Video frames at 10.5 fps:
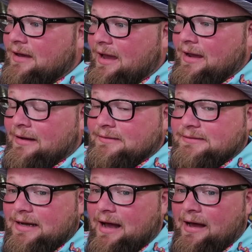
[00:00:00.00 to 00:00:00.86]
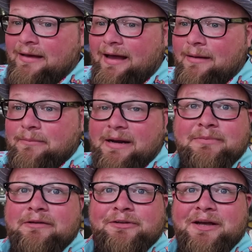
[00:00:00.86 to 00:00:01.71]
And I mean, I'm
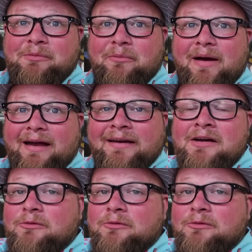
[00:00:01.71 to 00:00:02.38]
definitely coming back.